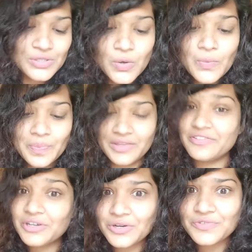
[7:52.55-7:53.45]
So
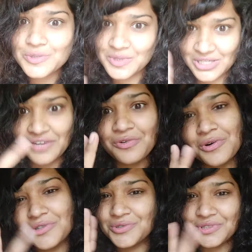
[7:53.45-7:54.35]
figure of speech, I
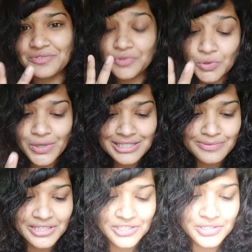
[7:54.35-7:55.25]
forgot to give two
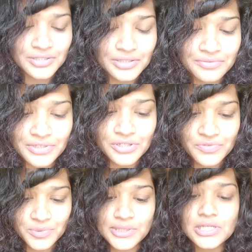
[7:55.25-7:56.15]
explanations in figure
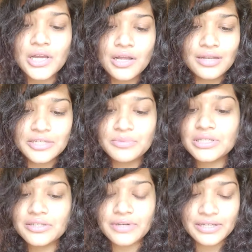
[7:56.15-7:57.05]
of speech. Let me
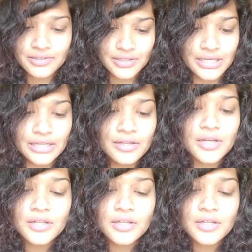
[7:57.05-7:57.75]
give again.